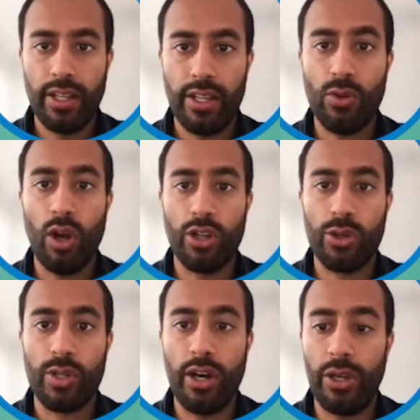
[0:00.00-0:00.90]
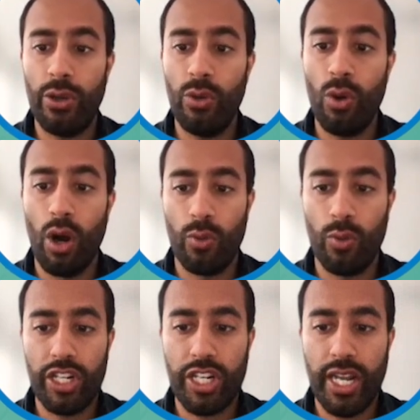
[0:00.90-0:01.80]
this will also tell you on
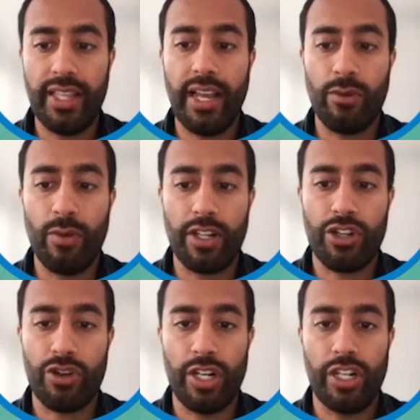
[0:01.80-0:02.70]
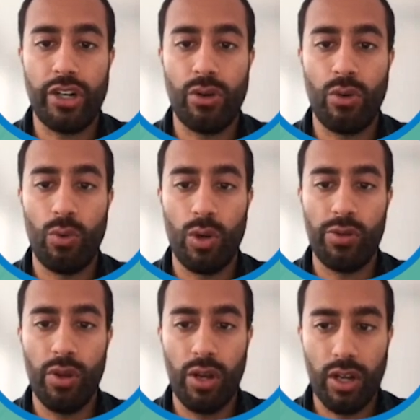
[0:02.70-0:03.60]
which date that registration
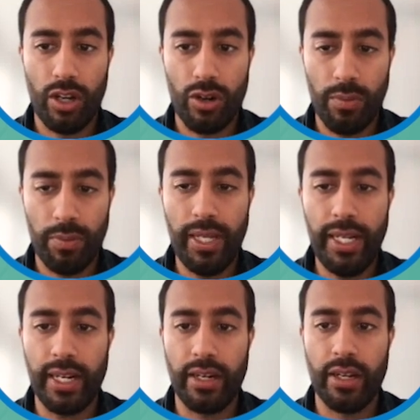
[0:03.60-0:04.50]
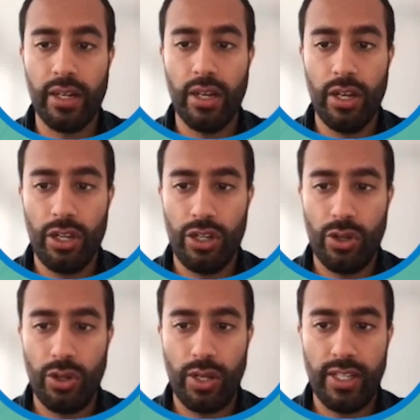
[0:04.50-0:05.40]
was completed.
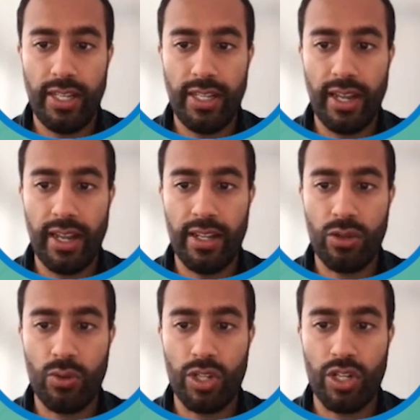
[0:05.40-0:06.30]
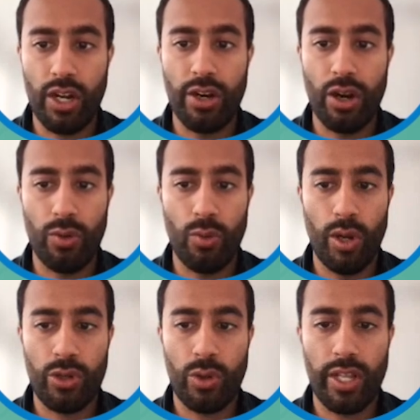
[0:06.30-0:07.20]
So you can see that this was done on
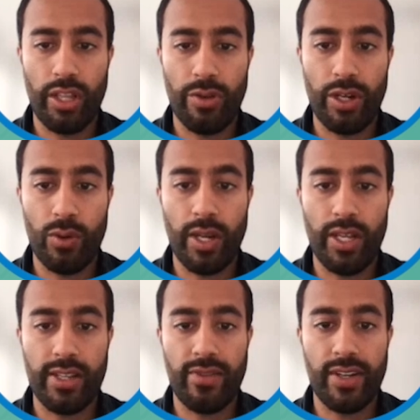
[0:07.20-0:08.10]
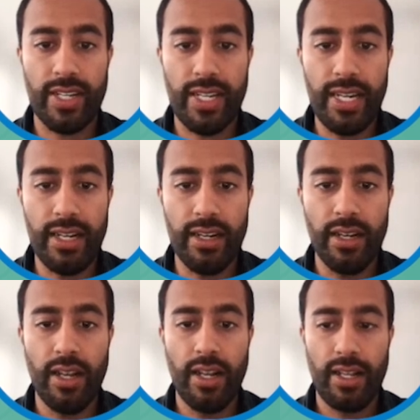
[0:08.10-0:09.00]
1/23/2017.